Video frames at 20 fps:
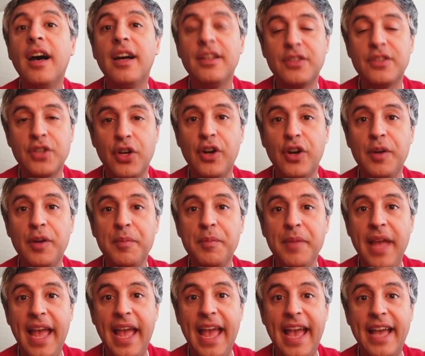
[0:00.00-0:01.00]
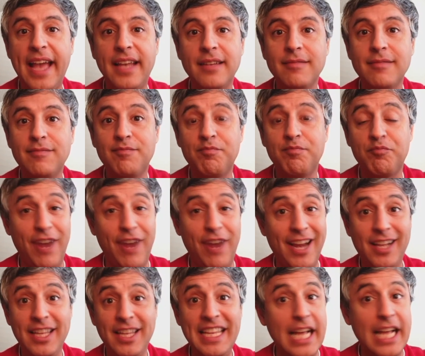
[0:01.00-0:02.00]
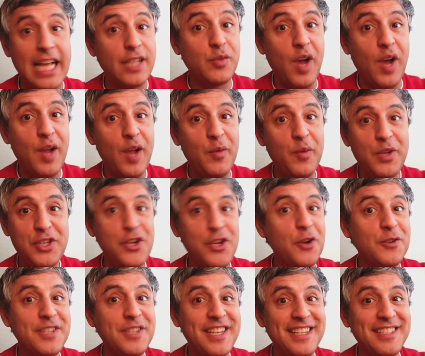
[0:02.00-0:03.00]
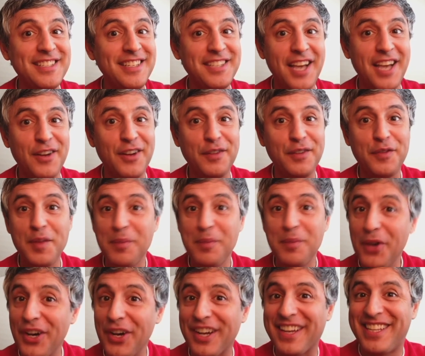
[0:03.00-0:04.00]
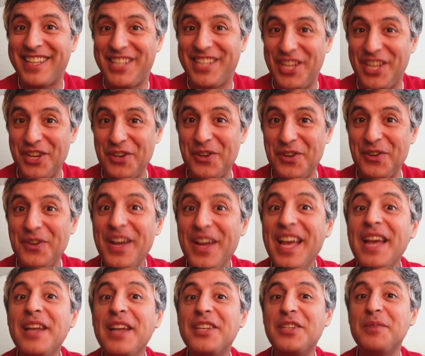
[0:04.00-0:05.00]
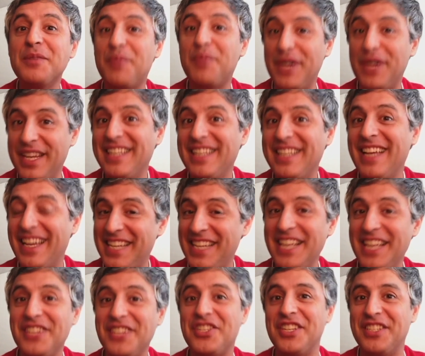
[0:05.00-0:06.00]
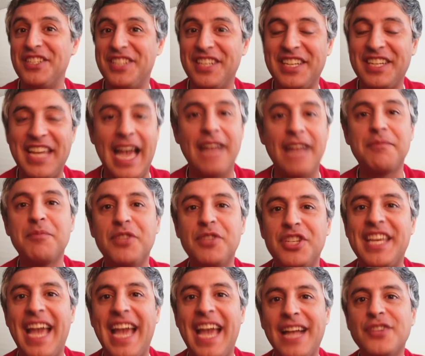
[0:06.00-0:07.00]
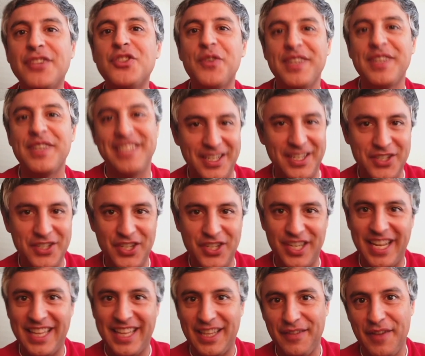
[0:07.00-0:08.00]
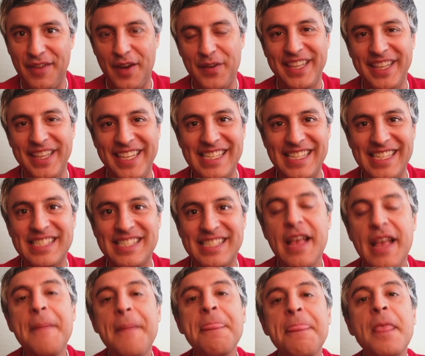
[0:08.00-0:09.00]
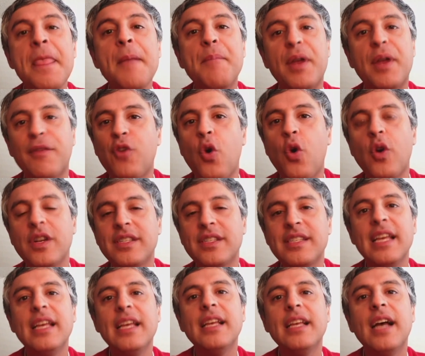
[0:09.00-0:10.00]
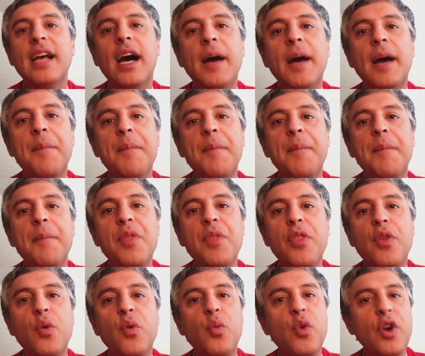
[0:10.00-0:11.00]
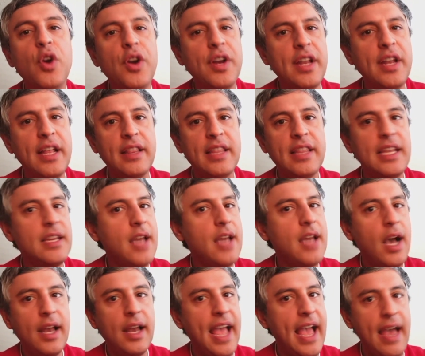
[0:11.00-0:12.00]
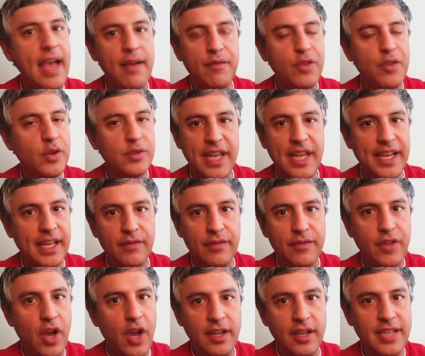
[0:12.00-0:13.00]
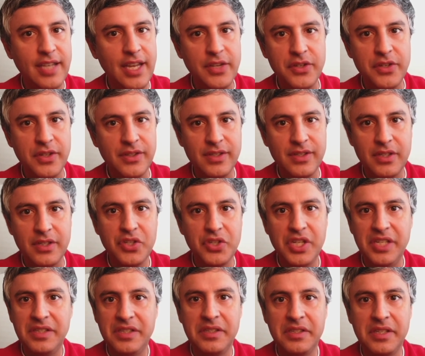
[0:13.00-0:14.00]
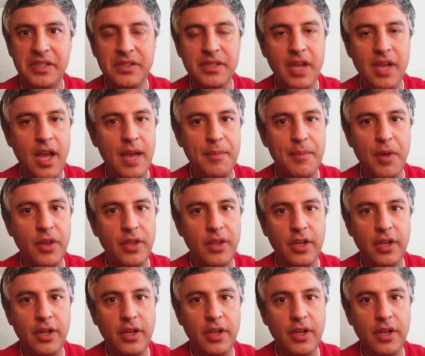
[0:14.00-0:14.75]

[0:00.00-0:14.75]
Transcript: term, and frankly, that's why we chose it as a title for the book, to bring attention, to catch your attention at the very least. But of course, the word did not have those negative connotations in Jesus' time. On the